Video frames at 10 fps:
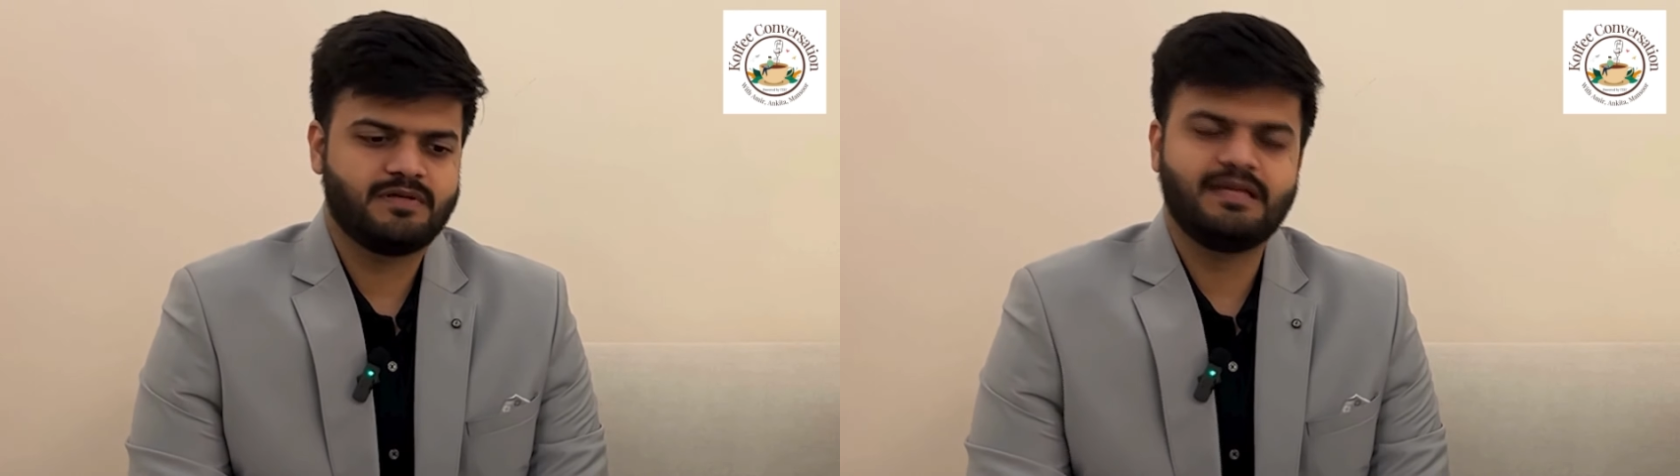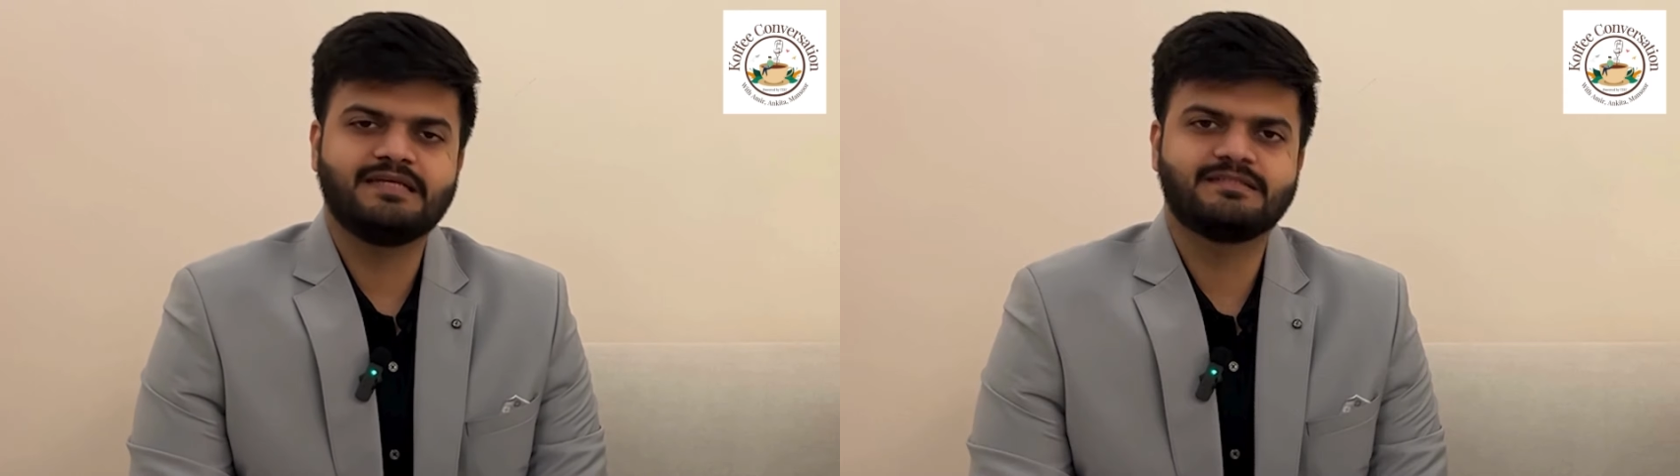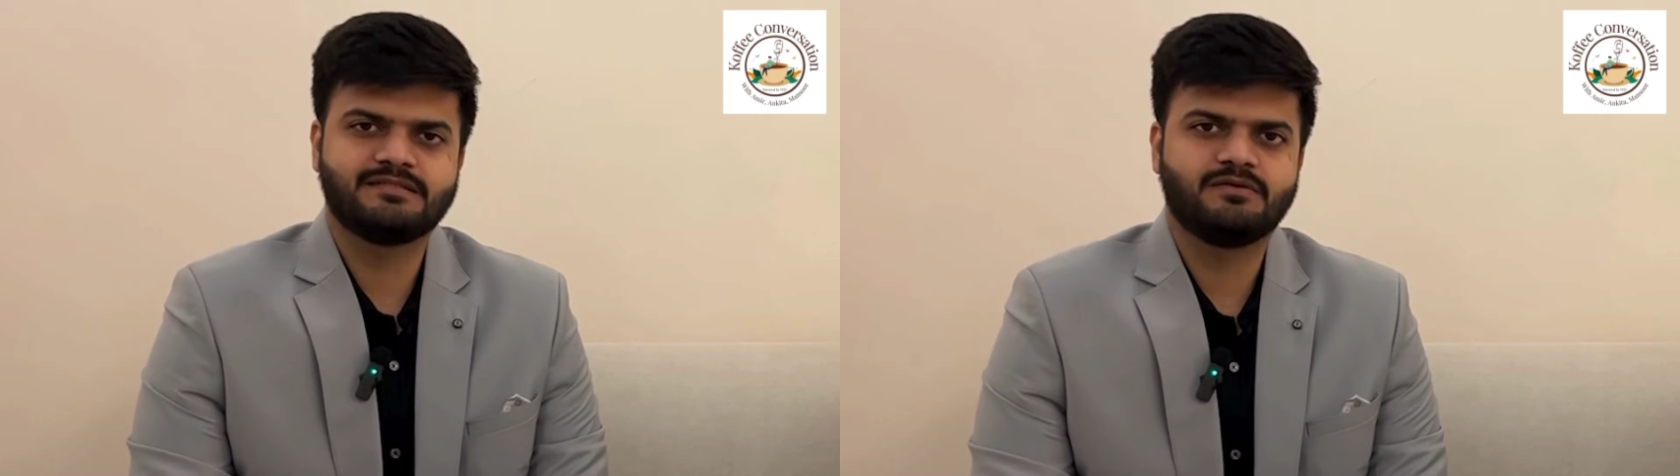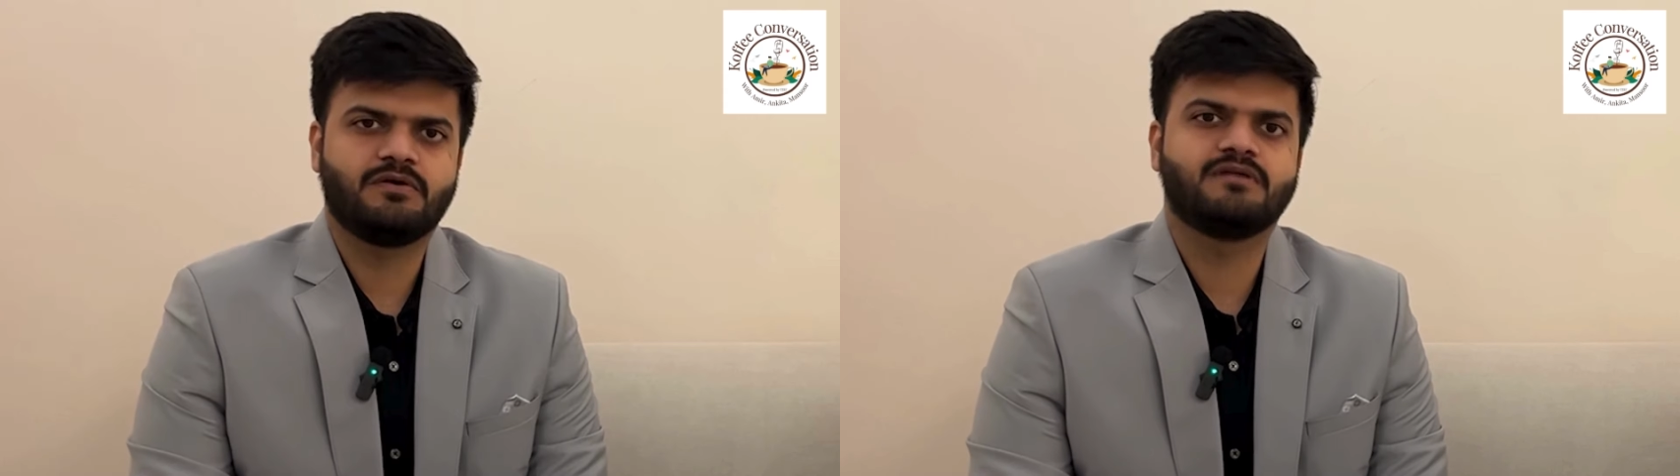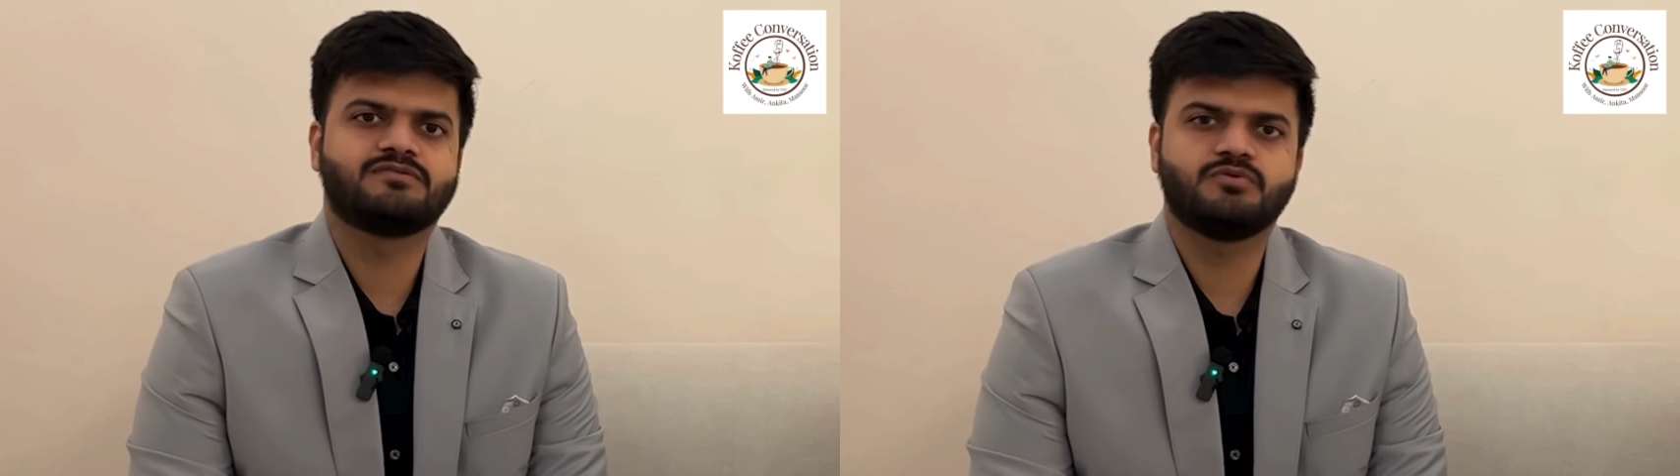less
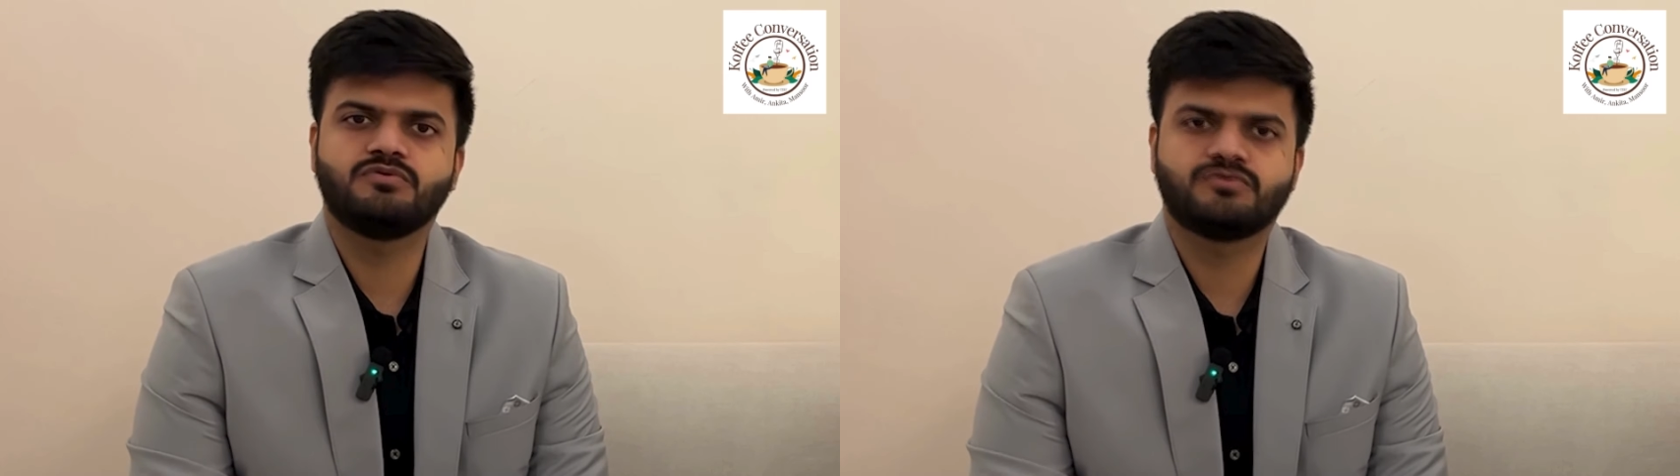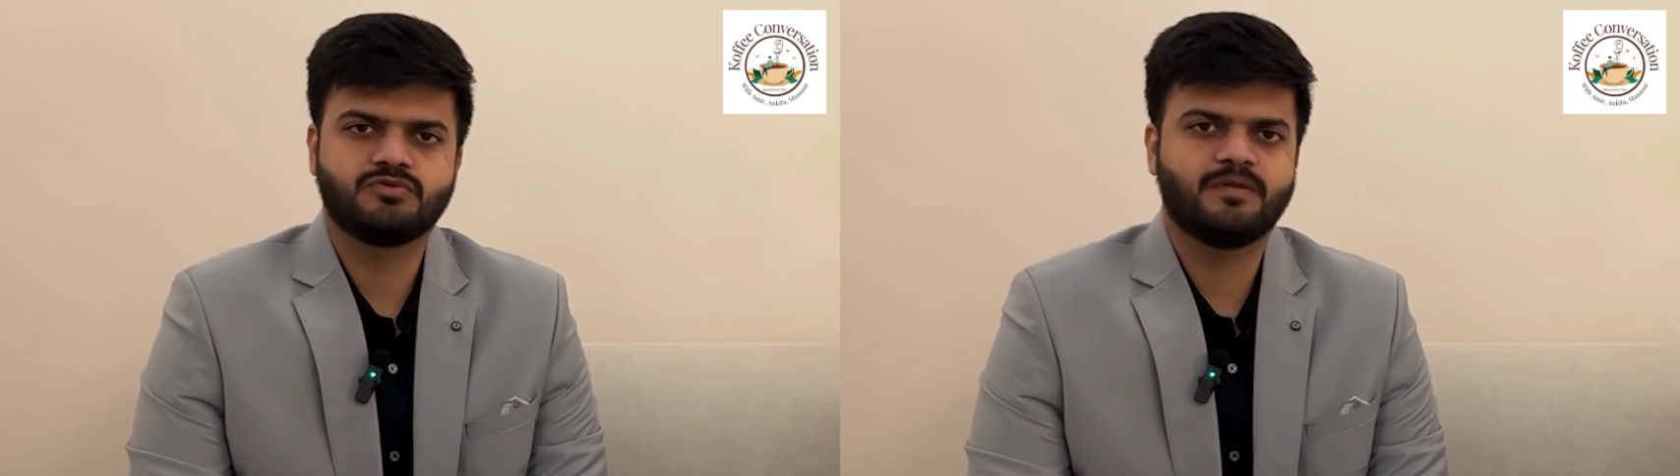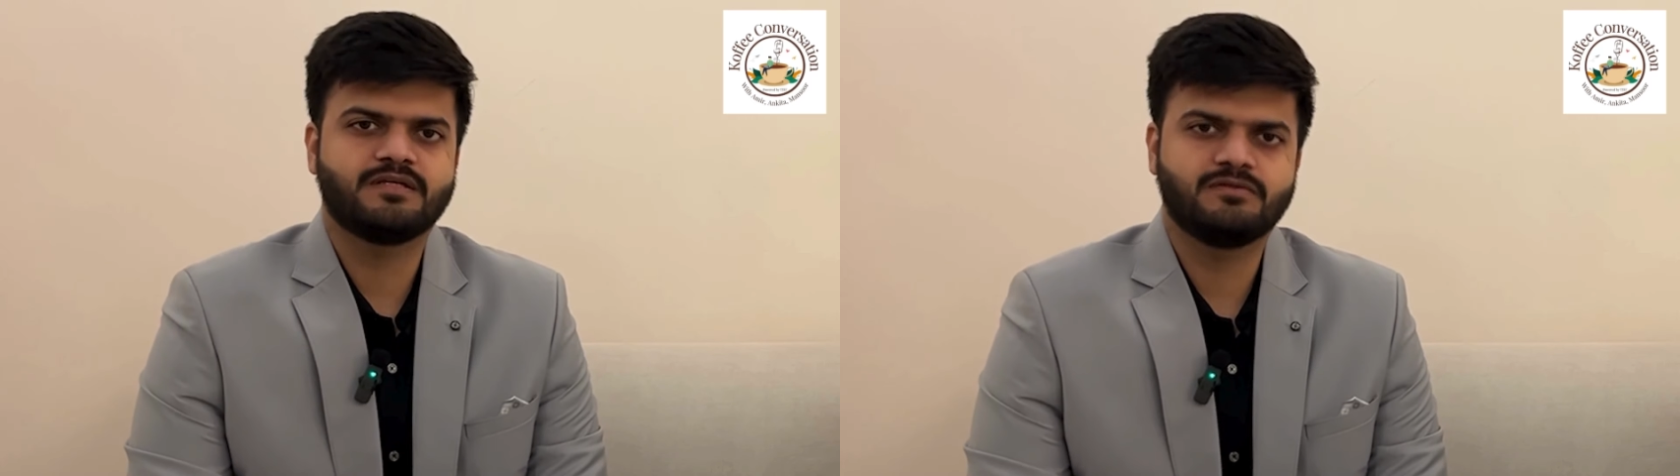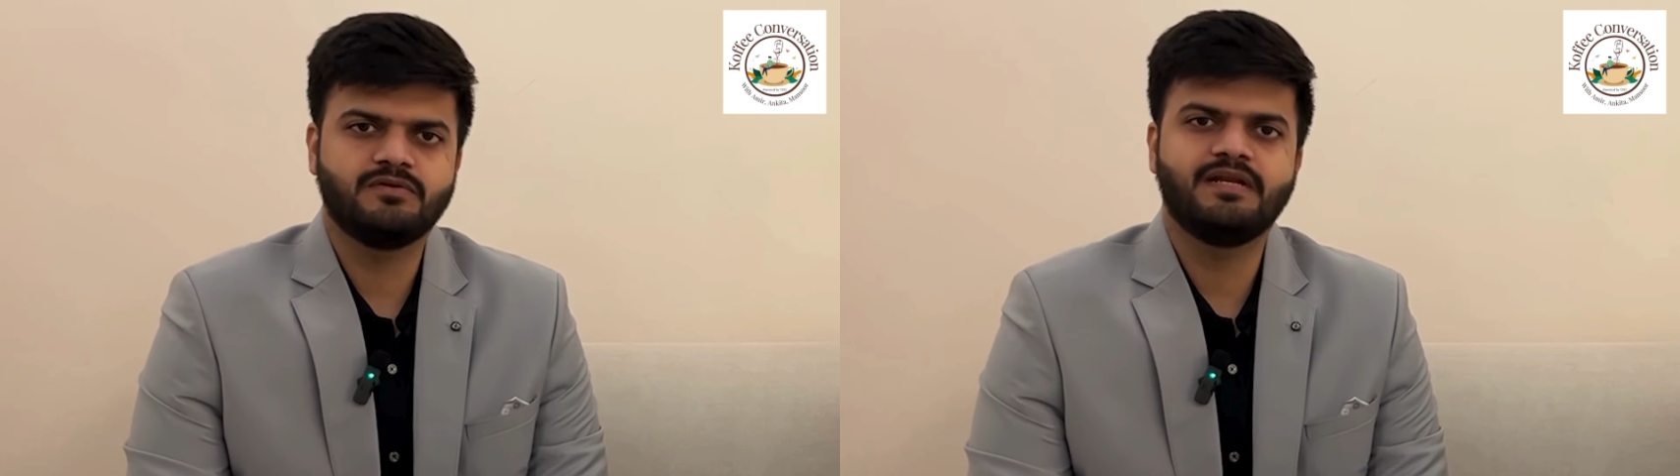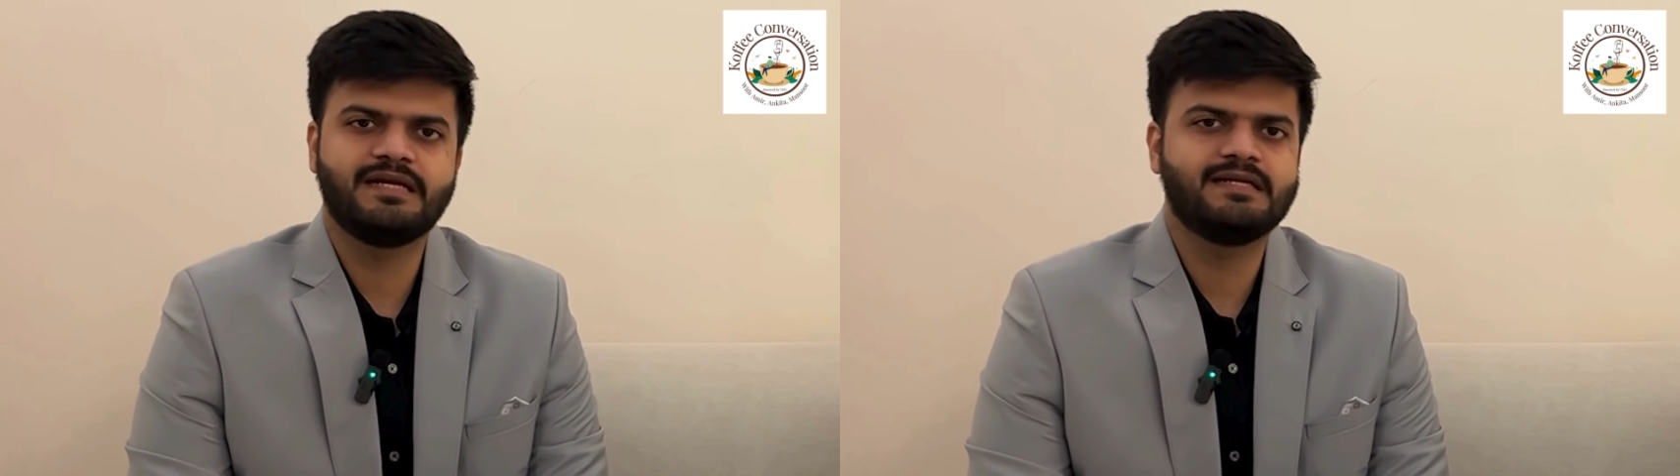or so much
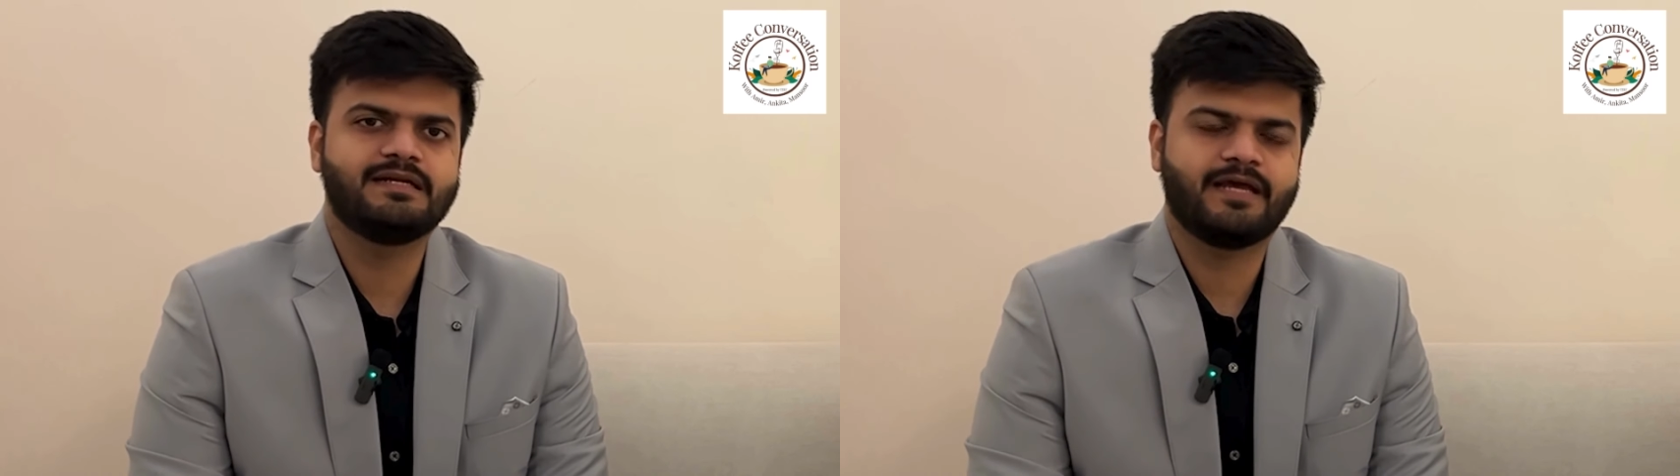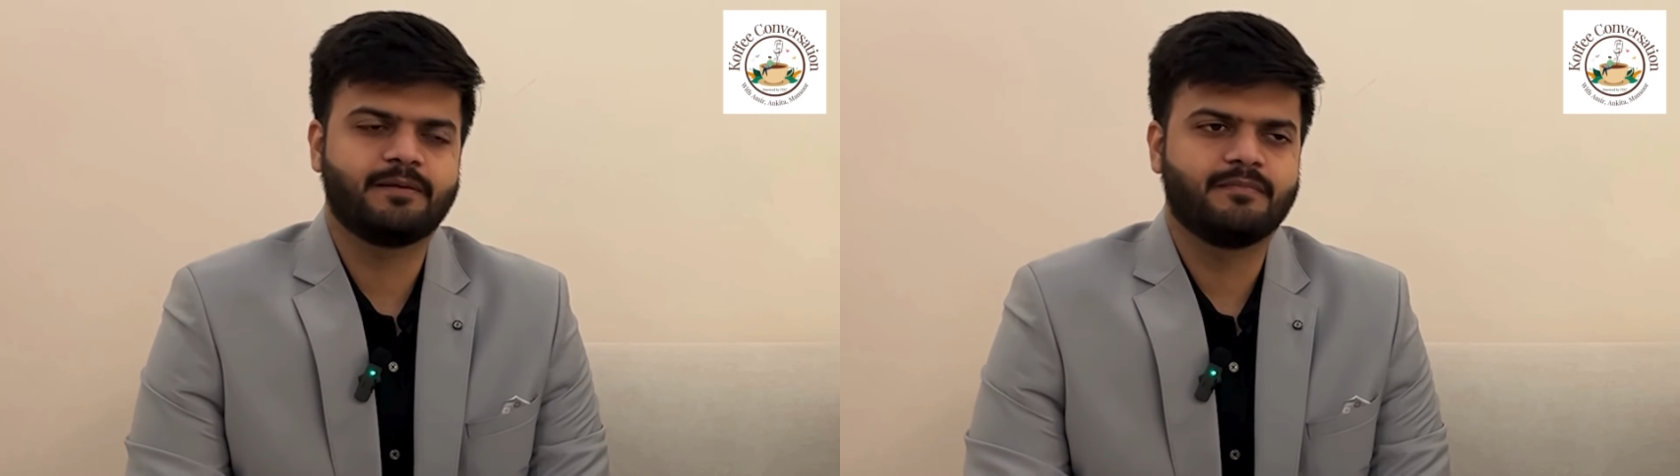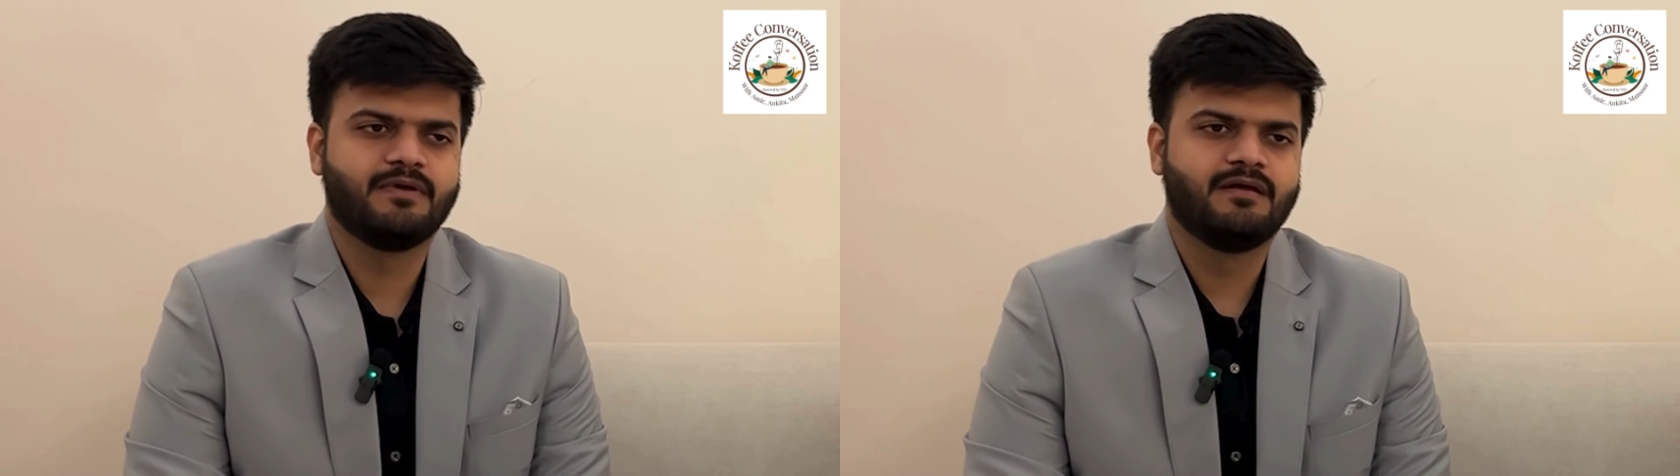little time.